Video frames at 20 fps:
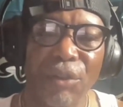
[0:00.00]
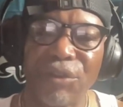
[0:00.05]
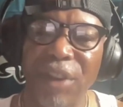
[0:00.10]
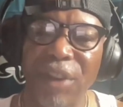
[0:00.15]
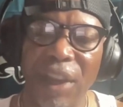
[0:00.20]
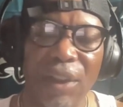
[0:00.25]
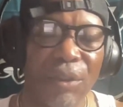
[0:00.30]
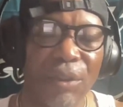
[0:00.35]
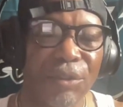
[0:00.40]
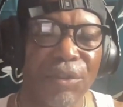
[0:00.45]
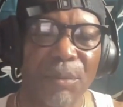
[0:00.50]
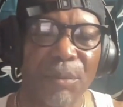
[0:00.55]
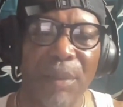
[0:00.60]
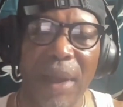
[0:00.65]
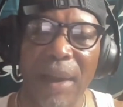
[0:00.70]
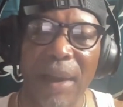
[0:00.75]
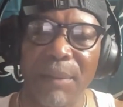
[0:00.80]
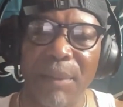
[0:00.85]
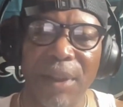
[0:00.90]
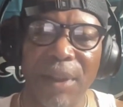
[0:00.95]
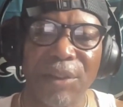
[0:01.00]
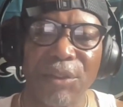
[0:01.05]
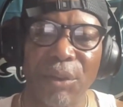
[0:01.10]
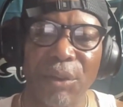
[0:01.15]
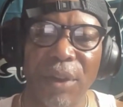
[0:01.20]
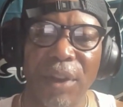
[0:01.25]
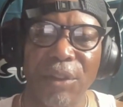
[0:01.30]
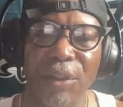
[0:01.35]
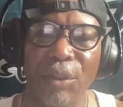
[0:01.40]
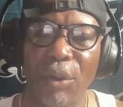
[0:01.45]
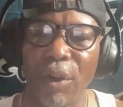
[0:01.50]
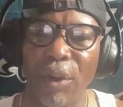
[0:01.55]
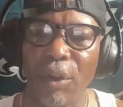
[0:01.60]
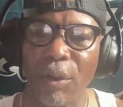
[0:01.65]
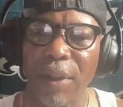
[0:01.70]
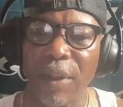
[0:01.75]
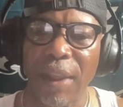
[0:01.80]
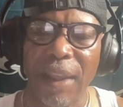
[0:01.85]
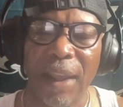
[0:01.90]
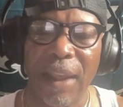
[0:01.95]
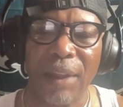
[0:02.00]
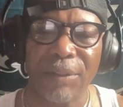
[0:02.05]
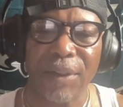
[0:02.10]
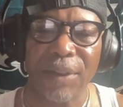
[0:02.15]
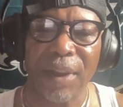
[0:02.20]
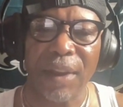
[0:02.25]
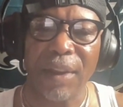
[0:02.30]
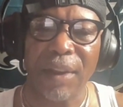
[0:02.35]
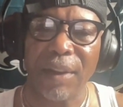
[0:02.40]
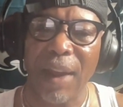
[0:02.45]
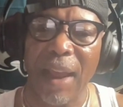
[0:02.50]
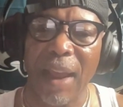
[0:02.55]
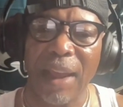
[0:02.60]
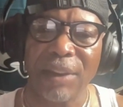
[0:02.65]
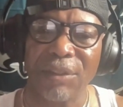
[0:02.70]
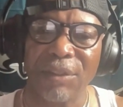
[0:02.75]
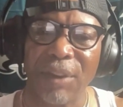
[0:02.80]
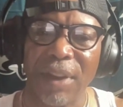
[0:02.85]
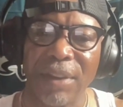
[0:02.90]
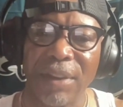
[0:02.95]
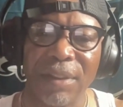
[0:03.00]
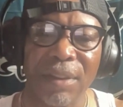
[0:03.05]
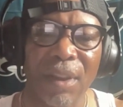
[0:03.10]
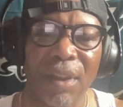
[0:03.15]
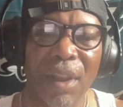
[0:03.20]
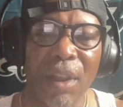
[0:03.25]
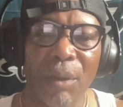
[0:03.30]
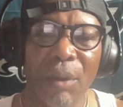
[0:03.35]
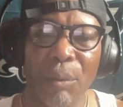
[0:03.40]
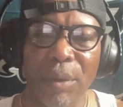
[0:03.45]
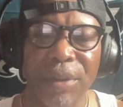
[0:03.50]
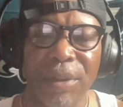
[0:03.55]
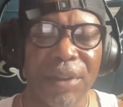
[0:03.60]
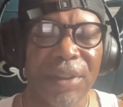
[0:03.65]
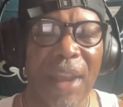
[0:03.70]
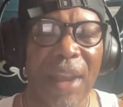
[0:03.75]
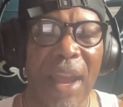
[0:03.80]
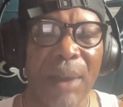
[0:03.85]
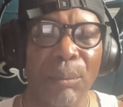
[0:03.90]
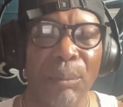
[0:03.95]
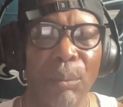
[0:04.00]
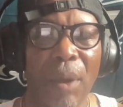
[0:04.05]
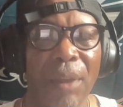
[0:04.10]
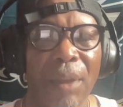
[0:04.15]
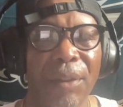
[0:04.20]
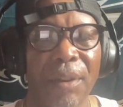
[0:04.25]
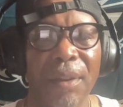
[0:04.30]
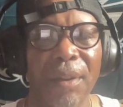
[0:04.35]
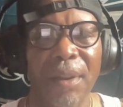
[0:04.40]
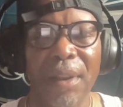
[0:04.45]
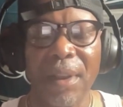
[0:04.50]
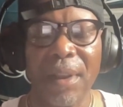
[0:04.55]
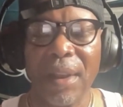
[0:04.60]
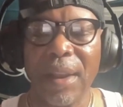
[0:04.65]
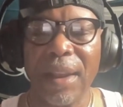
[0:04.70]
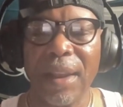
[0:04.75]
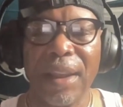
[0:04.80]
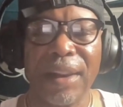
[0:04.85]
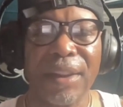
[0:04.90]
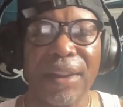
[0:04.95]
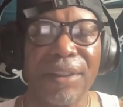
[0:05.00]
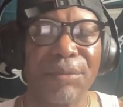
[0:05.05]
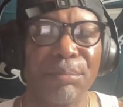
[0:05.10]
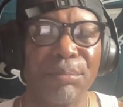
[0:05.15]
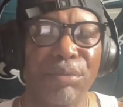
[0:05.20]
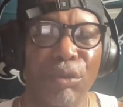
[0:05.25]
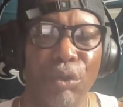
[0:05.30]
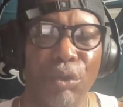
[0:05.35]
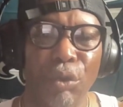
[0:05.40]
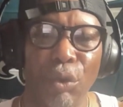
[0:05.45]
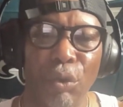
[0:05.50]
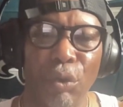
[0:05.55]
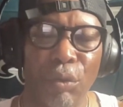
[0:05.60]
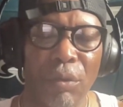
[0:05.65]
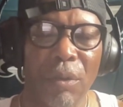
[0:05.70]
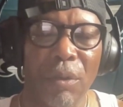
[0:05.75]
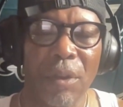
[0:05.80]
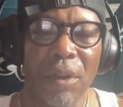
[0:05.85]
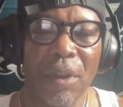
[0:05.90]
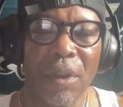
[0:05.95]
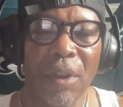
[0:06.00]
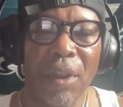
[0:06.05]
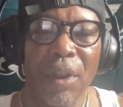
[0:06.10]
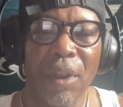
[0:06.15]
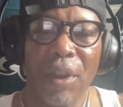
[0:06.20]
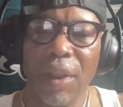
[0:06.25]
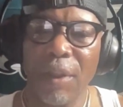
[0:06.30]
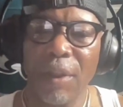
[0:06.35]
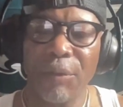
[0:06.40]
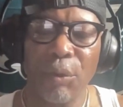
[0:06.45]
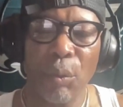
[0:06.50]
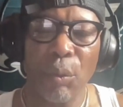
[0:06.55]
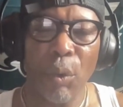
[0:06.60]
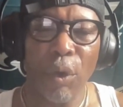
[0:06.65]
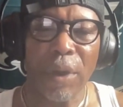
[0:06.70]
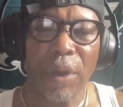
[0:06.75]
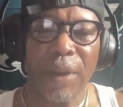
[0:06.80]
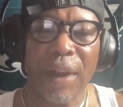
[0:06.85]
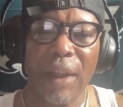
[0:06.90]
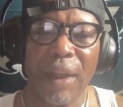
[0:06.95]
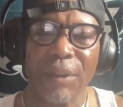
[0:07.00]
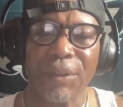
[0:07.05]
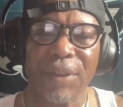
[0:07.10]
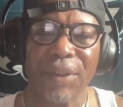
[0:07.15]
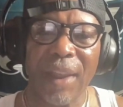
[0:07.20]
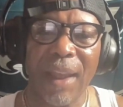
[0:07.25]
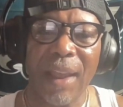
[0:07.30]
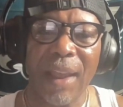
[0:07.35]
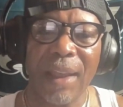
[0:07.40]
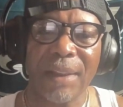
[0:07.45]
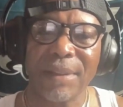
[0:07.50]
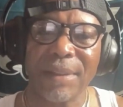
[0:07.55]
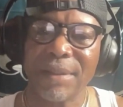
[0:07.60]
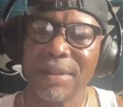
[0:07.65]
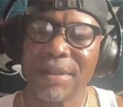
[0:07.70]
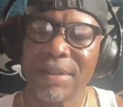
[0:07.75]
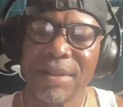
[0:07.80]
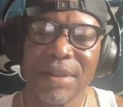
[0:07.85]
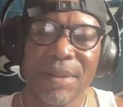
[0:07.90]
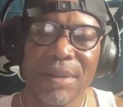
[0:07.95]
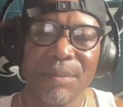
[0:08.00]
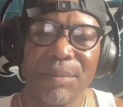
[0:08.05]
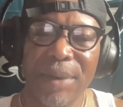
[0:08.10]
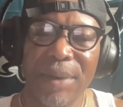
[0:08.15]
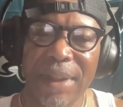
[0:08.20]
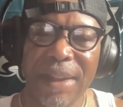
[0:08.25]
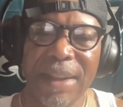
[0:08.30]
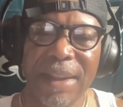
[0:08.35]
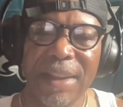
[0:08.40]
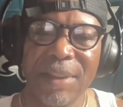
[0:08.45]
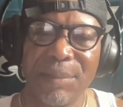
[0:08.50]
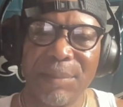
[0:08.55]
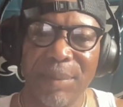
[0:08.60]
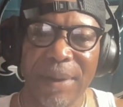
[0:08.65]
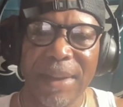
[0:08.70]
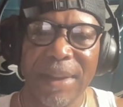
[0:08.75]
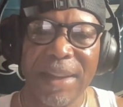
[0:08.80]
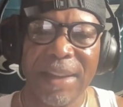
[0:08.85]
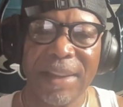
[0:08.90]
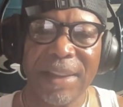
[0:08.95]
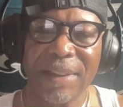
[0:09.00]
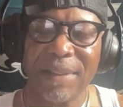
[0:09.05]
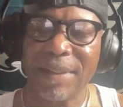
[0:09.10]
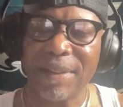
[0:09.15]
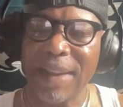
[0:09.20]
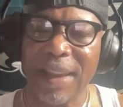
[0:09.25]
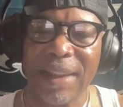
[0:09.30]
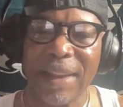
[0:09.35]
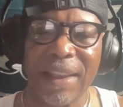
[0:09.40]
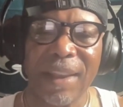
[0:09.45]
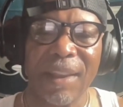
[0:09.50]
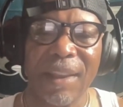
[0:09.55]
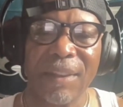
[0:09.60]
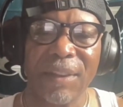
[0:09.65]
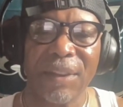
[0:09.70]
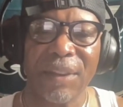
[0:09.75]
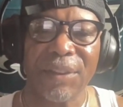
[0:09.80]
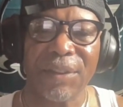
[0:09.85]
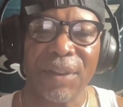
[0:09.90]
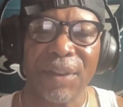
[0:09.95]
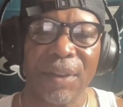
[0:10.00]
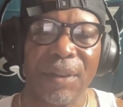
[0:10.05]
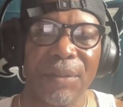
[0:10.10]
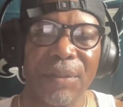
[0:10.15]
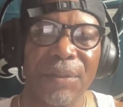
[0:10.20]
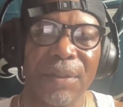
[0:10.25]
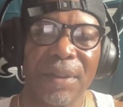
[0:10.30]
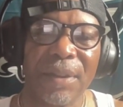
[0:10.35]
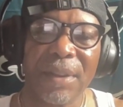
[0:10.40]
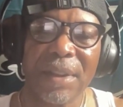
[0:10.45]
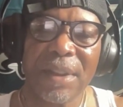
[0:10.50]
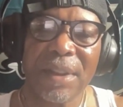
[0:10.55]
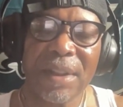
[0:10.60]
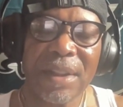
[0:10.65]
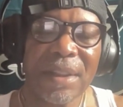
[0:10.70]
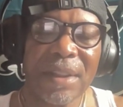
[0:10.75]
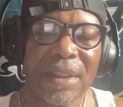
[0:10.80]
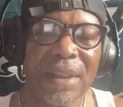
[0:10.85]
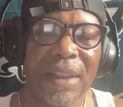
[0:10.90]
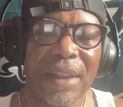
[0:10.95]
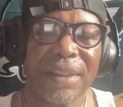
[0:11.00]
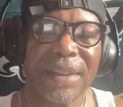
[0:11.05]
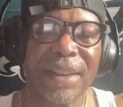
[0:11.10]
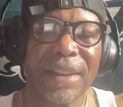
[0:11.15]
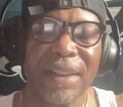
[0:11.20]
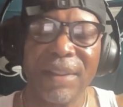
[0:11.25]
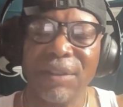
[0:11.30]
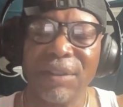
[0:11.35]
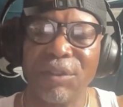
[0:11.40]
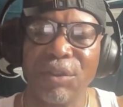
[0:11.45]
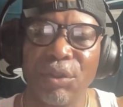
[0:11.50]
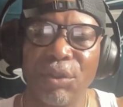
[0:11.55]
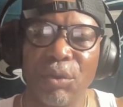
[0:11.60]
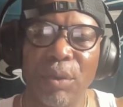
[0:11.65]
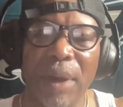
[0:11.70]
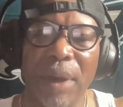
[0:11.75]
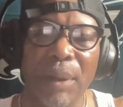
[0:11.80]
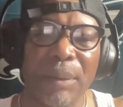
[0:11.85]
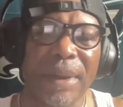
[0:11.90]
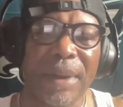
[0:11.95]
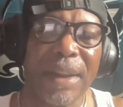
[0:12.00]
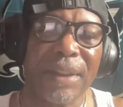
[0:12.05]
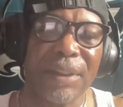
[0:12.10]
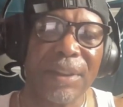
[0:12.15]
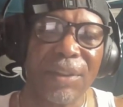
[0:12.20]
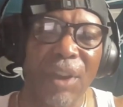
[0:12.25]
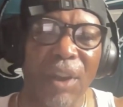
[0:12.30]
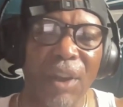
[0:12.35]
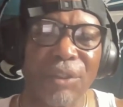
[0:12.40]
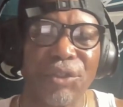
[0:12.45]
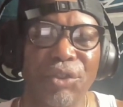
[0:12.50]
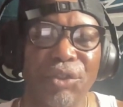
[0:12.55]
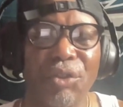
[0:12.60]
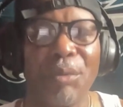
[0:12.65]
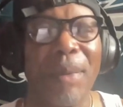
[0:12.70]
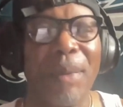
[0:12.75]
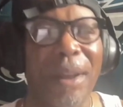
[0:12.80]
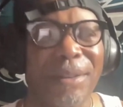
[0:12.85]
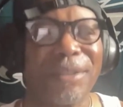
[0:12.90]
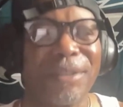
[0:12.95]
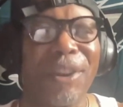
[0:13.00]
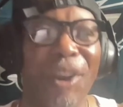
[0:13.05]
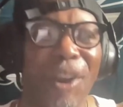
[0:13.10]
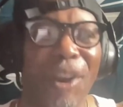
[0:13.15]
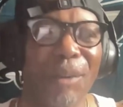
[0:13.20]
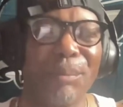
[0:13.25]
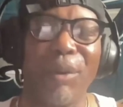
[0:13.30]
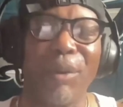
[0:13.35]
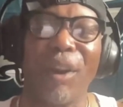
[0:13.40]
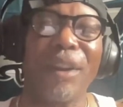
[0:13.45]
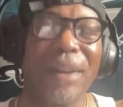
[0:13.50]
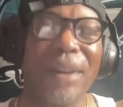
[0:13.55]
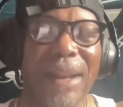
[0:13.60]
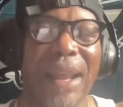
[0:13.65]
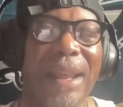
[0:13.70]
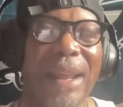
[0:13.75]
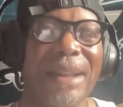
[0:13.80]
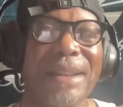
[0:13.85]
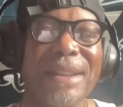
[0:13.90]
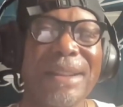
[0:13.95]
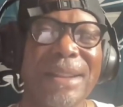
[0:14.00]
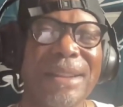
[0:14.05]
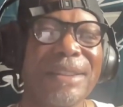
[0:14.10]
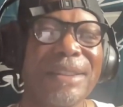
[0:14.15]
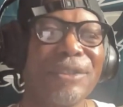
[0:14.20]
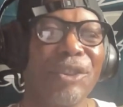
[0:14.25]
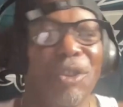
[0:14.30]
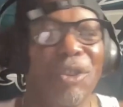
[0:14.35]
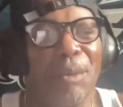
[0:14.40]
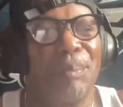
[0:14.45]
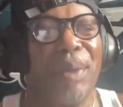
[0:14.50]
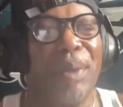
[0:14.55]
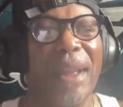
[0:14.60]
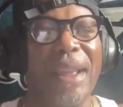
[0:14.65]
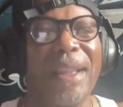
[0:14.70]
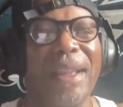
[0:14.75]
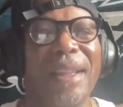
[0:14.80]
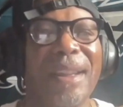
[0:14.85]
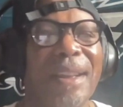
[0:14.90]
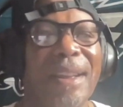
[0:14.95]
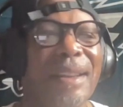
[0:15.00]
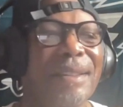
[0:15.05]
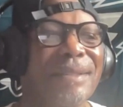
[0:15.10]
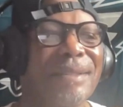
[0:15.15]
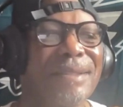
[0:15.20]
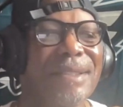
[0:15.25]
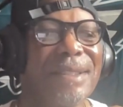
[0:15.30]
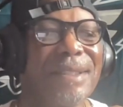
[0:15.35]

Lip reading: check on somebody, make sure they're doing okay out there and hydrating with this hot weather. It is brutal. If you're working outside, please take care of yourself. Let's get into what I need to talk to you about. Derrick Barnett took a pay cut.